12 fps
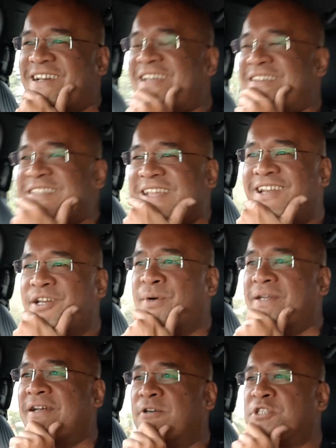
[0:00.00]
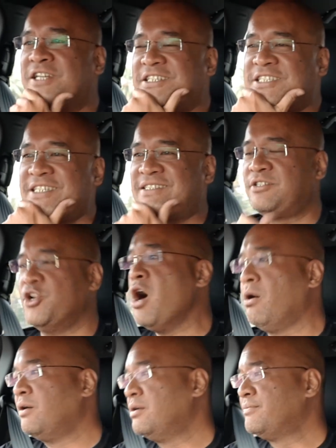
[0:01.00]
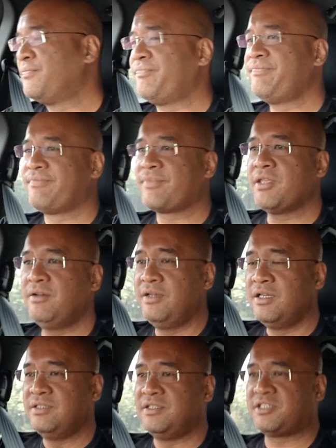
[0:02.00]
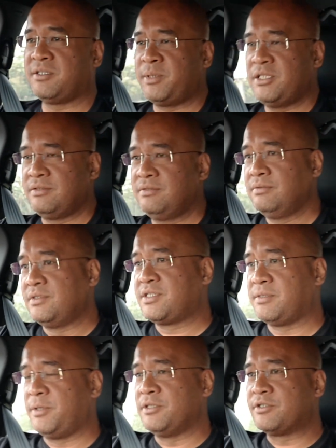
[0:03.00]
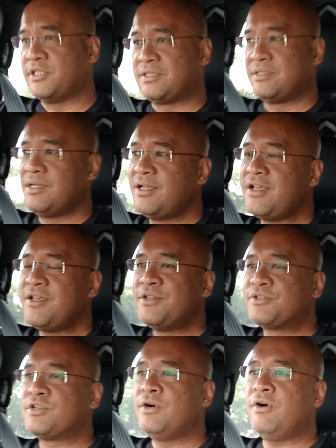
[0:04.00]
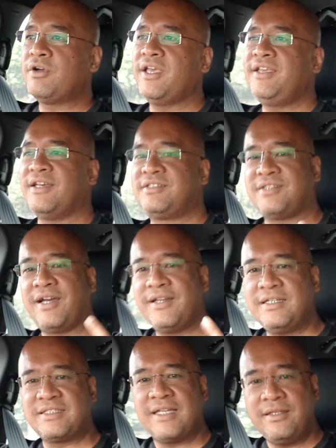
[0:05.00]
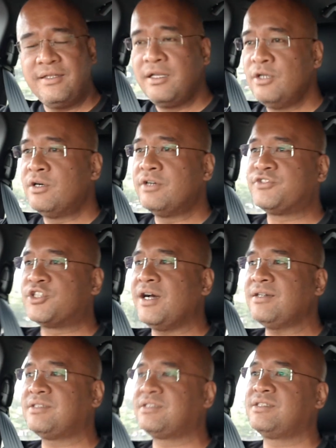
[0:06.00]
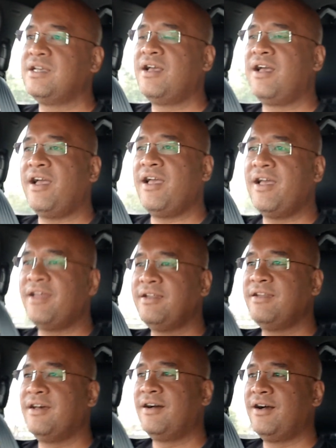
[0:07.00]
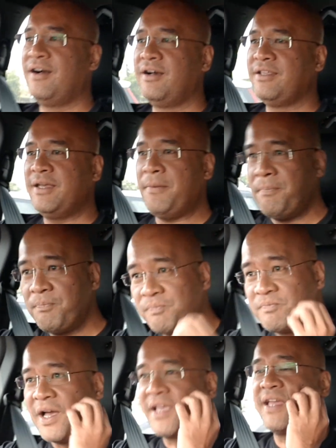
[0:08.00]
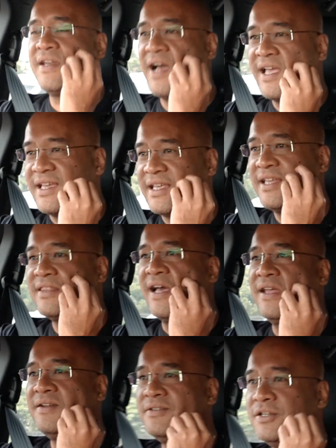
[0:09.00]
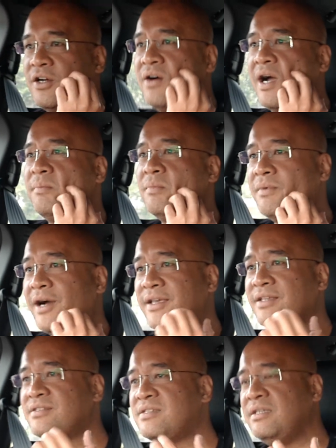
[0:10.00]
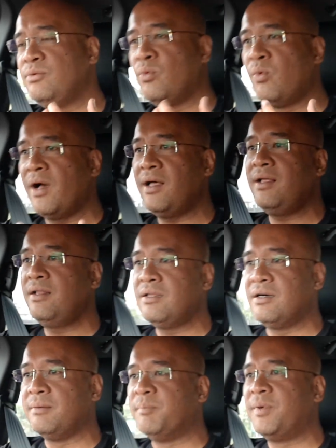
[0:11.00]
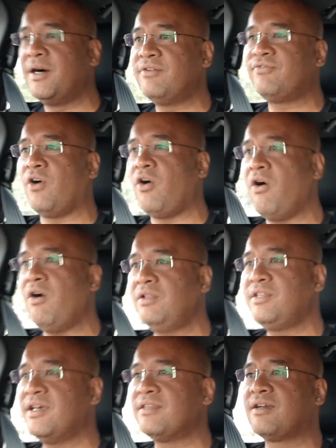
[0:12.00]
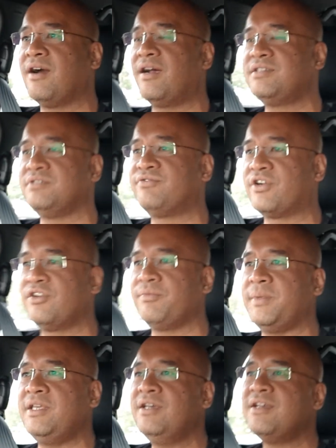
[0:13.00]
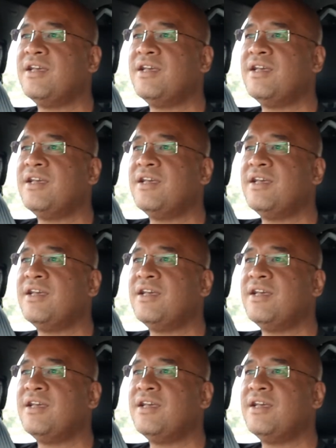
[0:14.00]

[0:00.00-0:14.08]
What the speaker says: of inadequate now. Should I chase her? No. Discipline, Chris. So okay, yes, I understand the allure of trucks. And yep, I can get that. You know, I can see well above all the other cars in front of me.